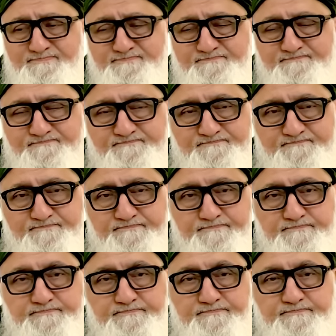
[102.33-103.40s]

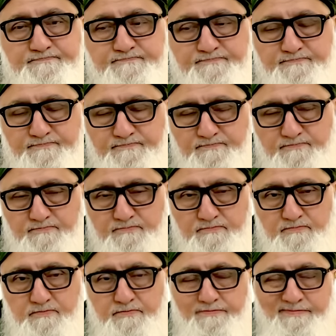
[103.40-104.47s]

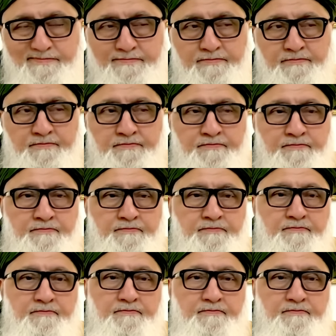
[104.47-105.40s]
Nothing is said.